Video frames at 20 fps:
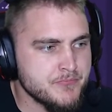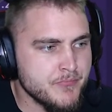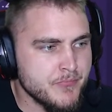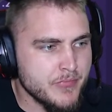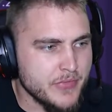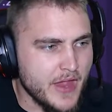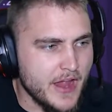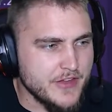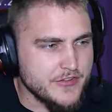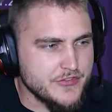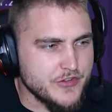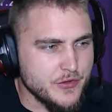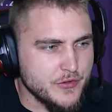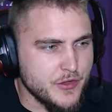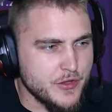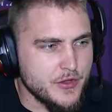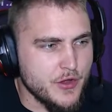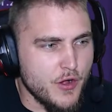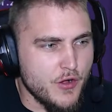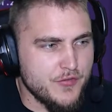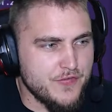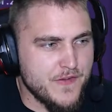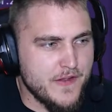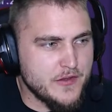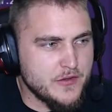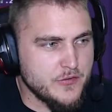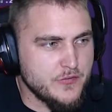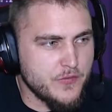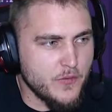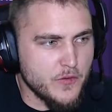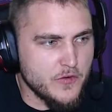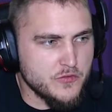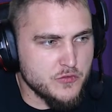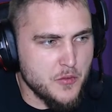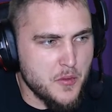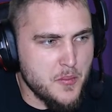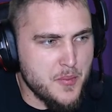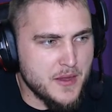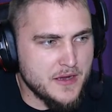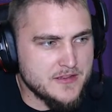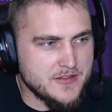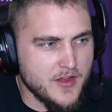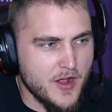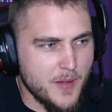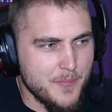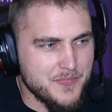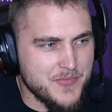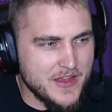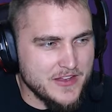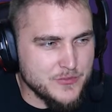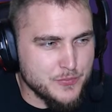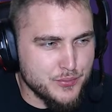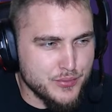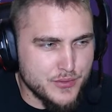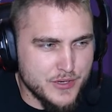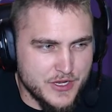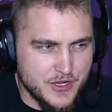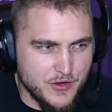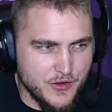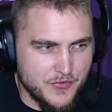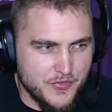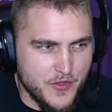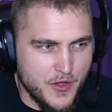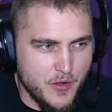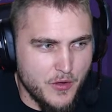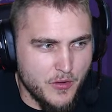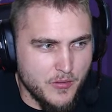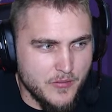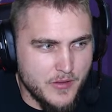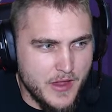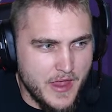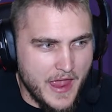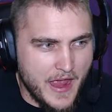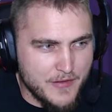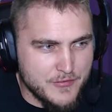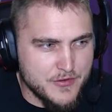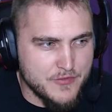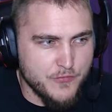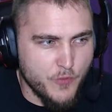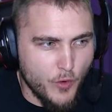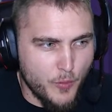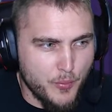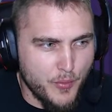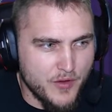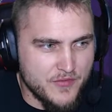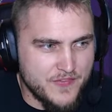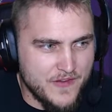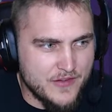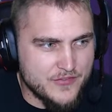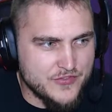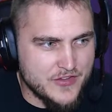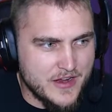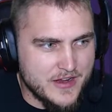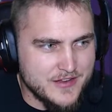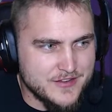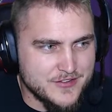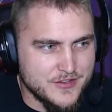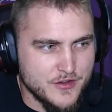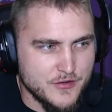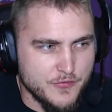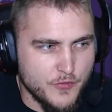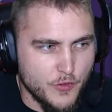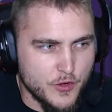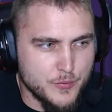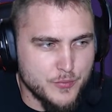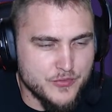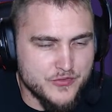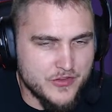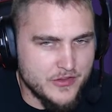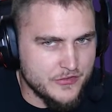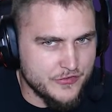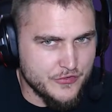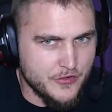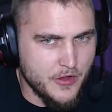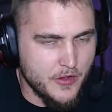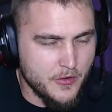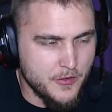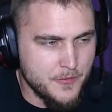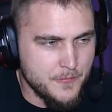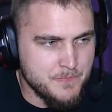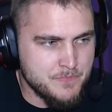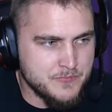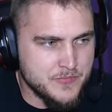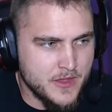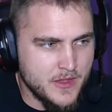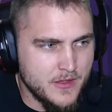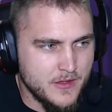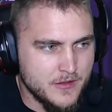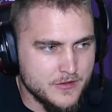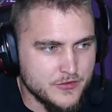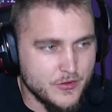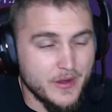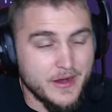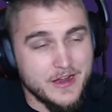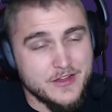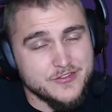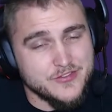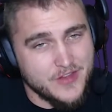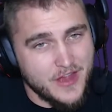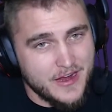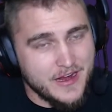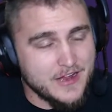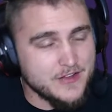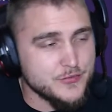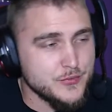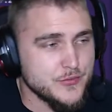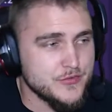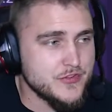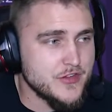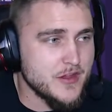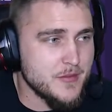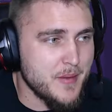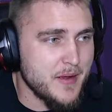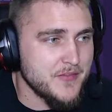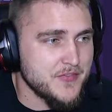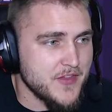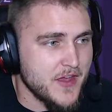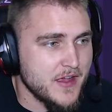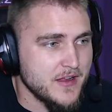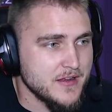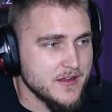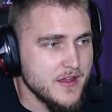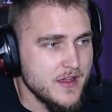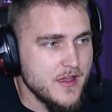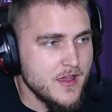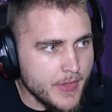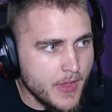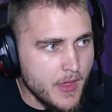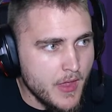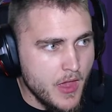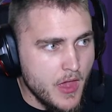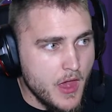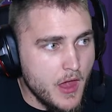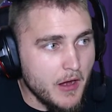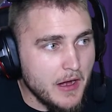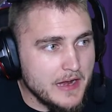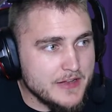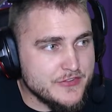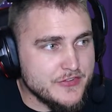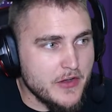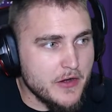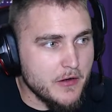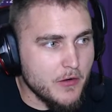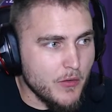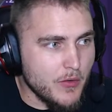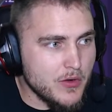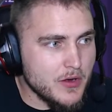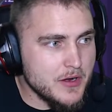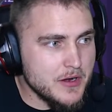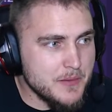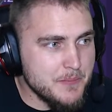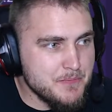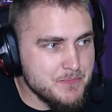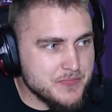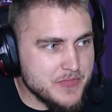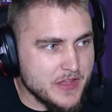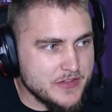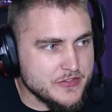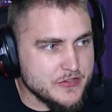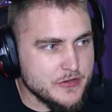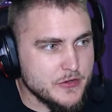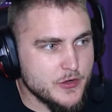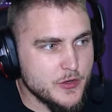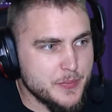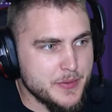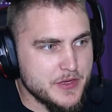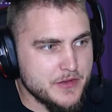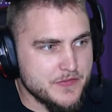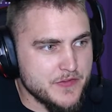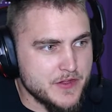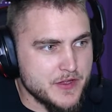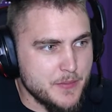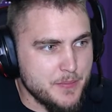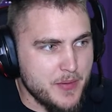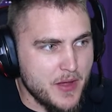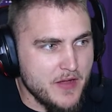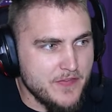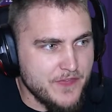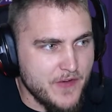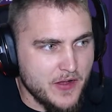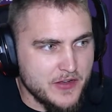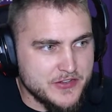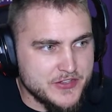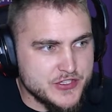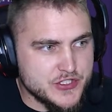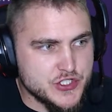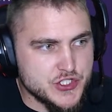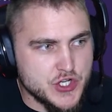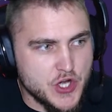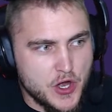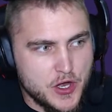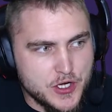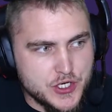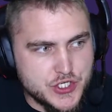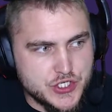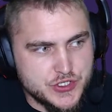I still don't know if Phantom Force will be picked up. That's pretty good though. Every 4.5 seconds and a 40% slow. So I guess we'll see about that. All right, Zeraora gets a little bit of a buff on Discharge.